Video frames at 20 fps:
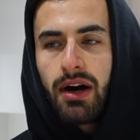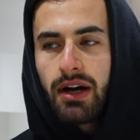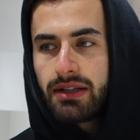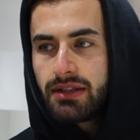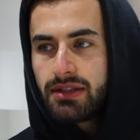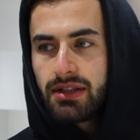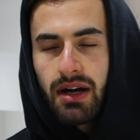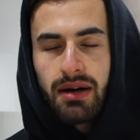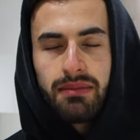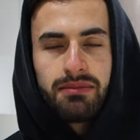
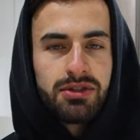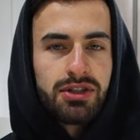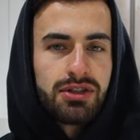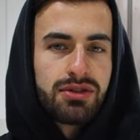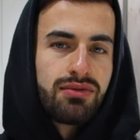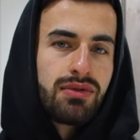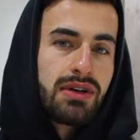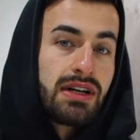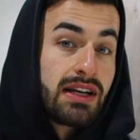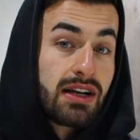I, am
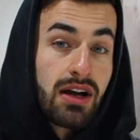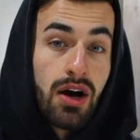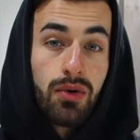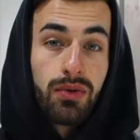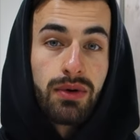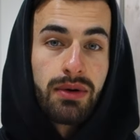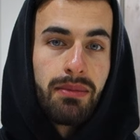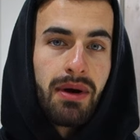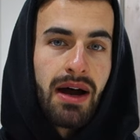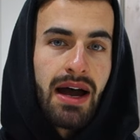just really
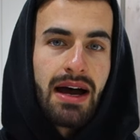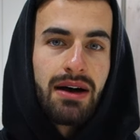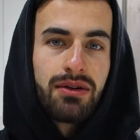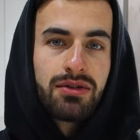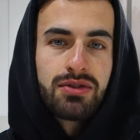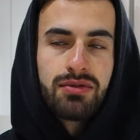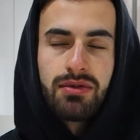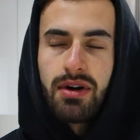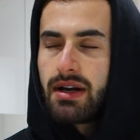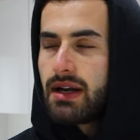cold in my
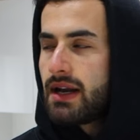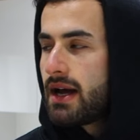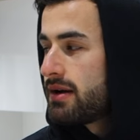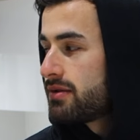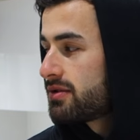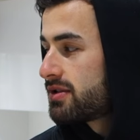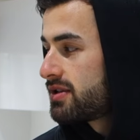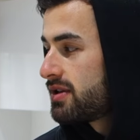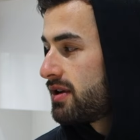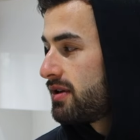house right
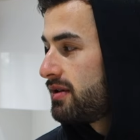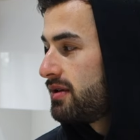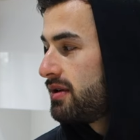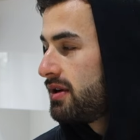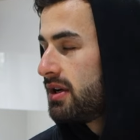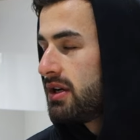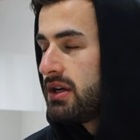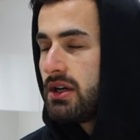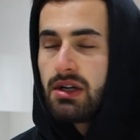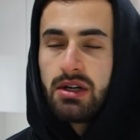now, so